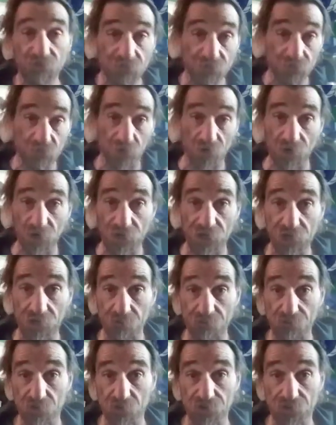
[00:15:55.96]
we're going to get
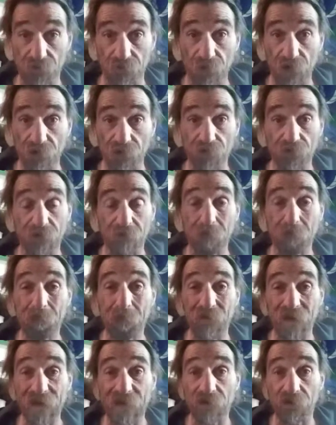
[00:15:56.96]
it pushed around. You can
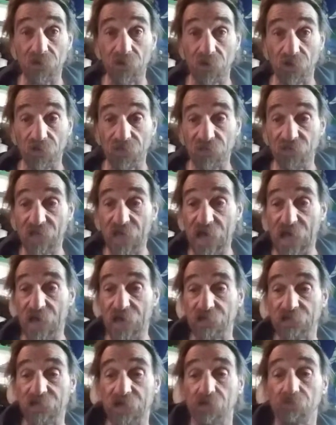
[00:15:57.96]
bet on
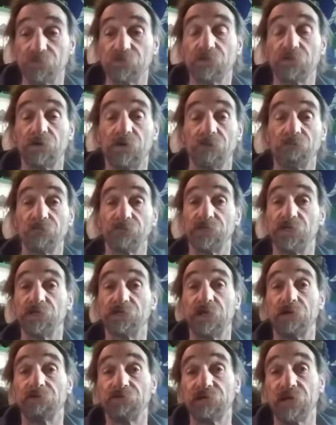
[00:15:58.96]
that. That was the
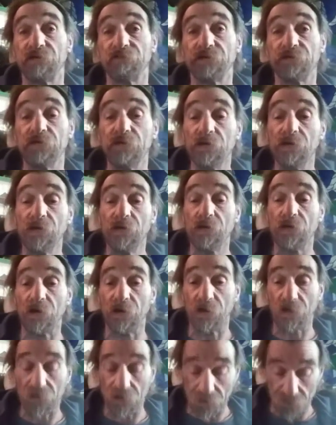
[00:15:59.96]
conversation I was having
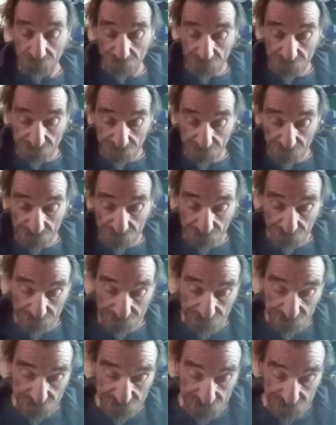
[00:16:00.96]

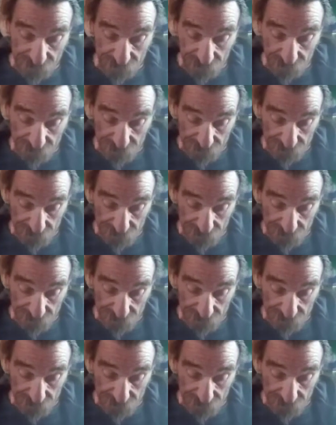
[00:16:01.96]
with Miss Gilliam